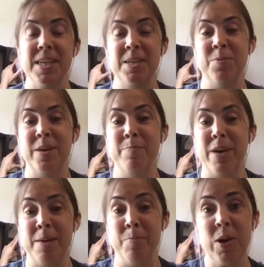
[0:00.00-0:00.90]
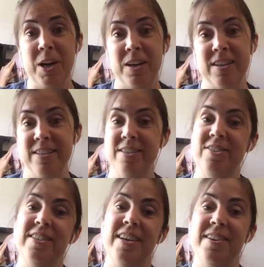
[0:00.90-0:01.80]
going to want to buy more.
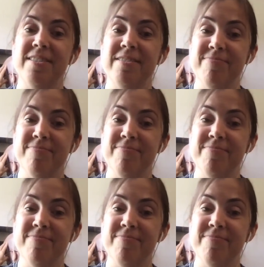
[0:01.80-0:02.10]
So,